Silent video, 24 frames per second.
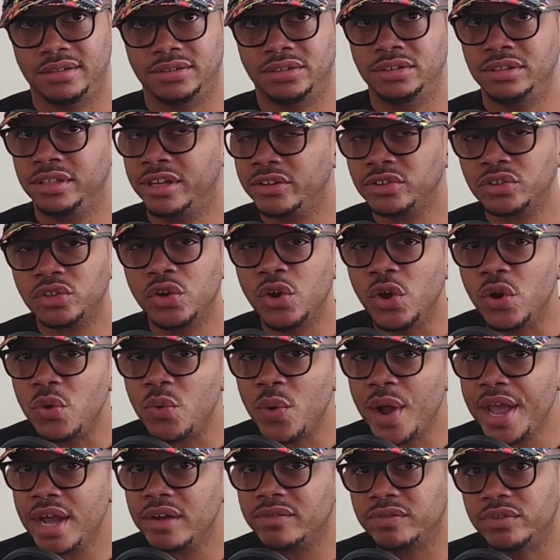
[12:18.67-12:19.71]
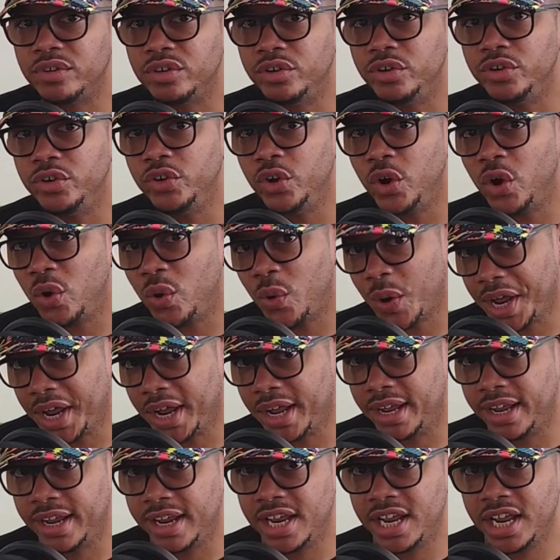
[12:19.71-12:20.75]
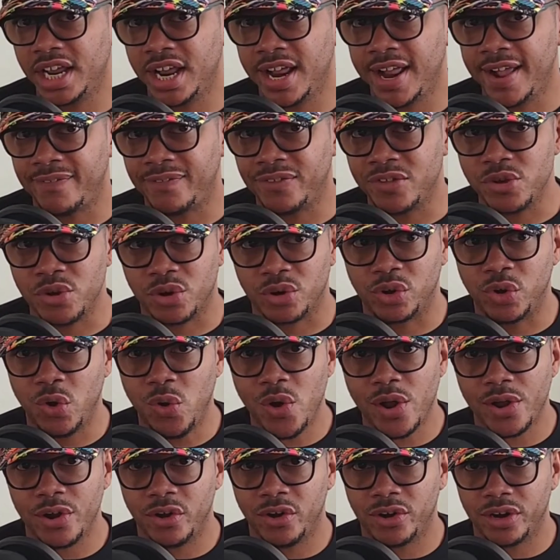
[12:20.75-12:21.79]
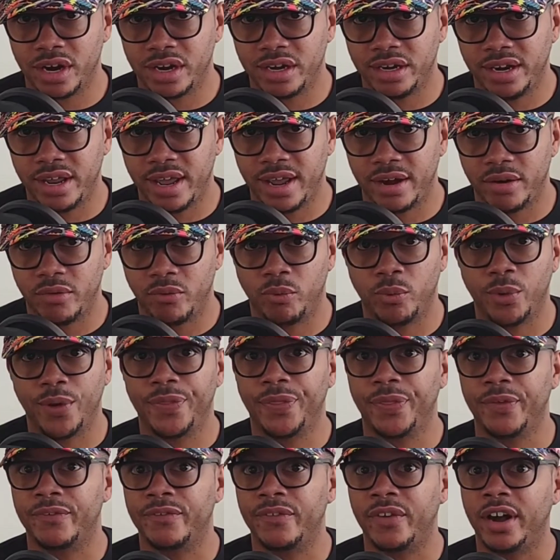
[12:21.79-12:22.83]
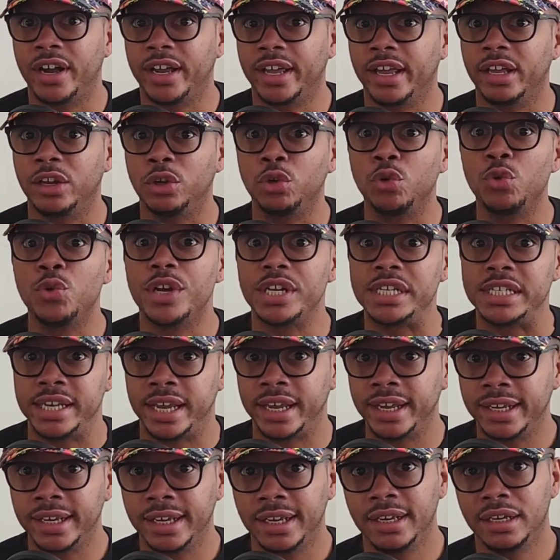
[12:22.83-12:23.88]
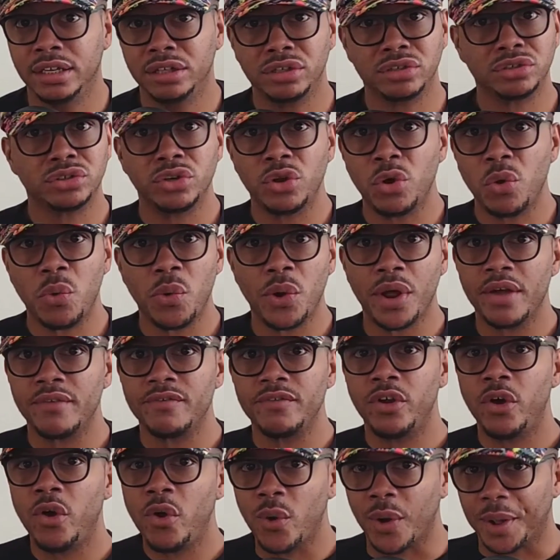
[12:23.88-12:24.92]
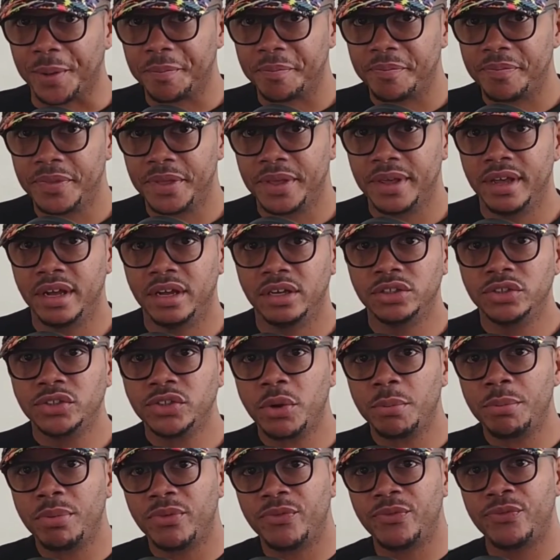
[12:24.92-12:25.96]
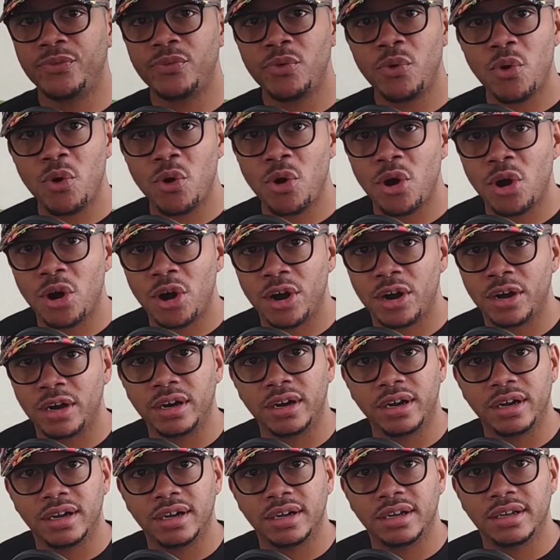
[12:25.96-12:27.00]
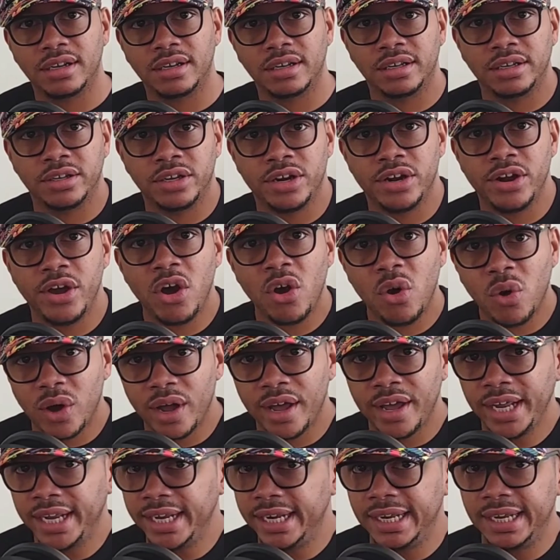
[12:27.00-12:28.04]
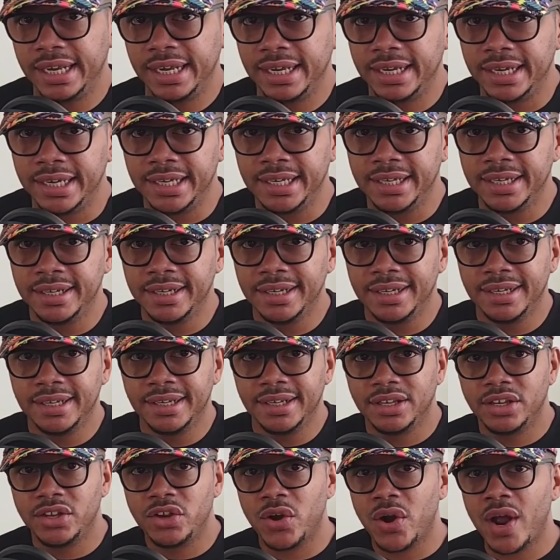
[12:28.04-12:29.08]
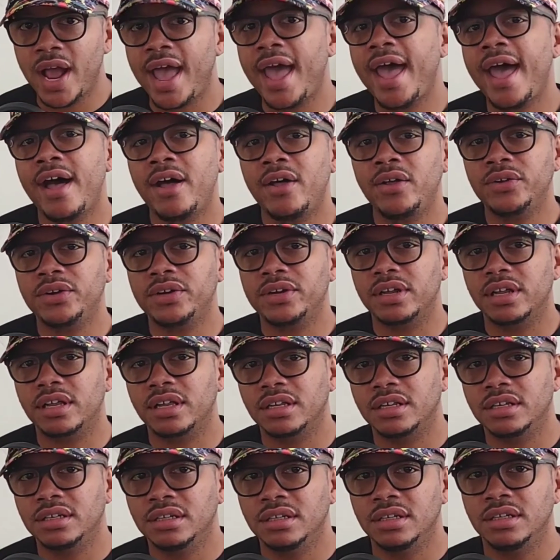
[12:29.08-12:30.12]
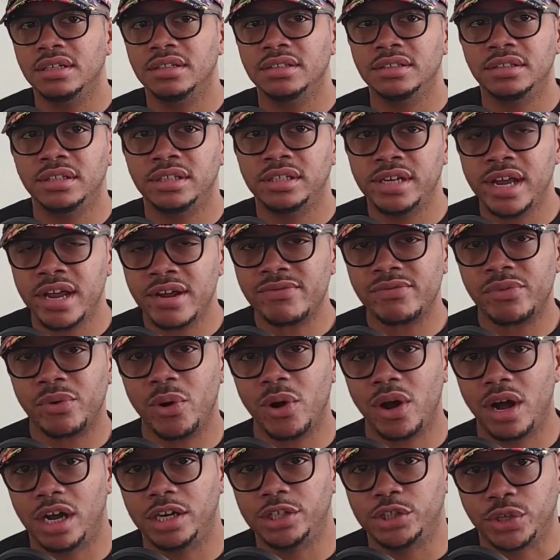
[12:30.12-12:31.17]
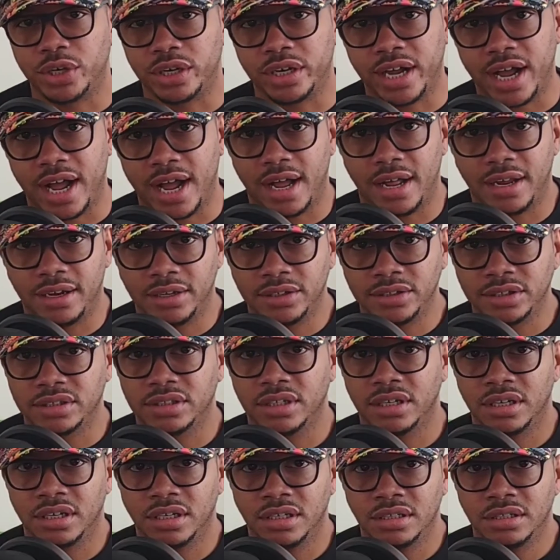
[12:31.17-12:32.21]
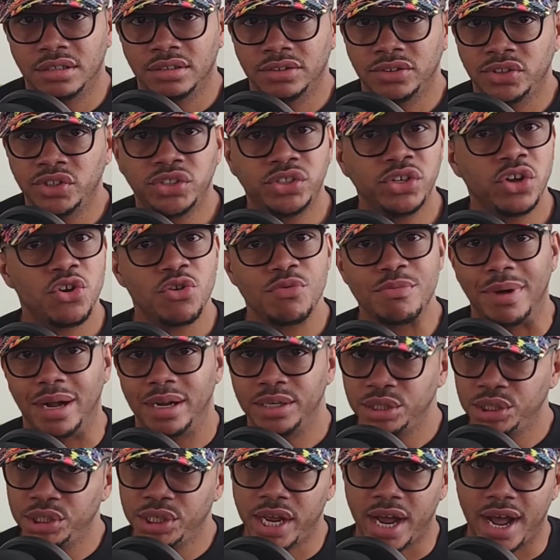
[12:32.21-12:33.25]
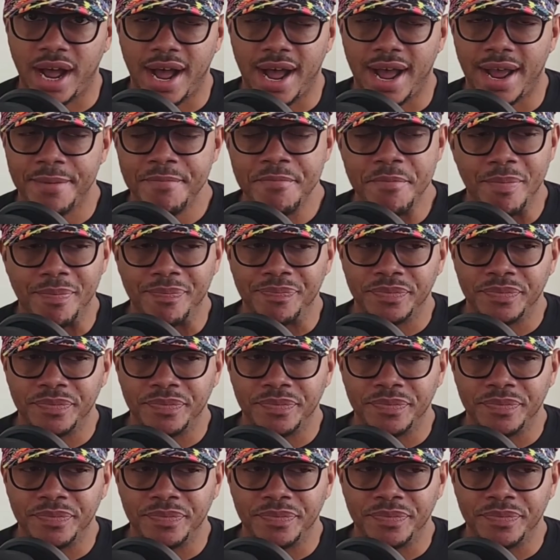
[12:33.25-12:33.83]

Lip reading: there's no way of knowing if you're going on a date with a fucking lunatic. There's no way of knowing. So before you know it, you're out several $100s, so much time.